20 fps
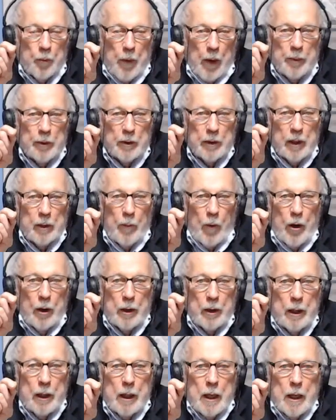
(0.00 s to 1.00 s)
people come
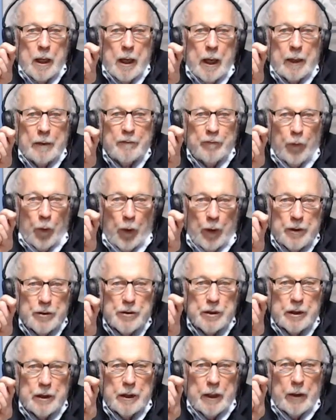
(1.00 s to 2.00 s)
on and
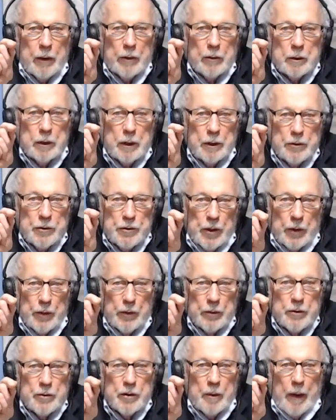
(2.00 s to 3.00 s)
voice their
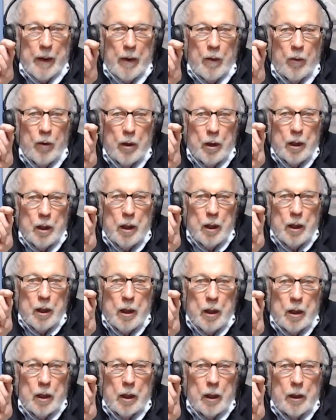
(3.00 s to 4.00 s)
concerns about
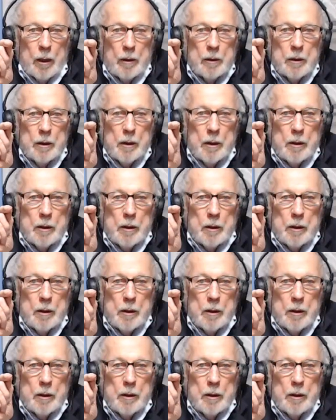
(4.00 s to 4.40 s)
uh,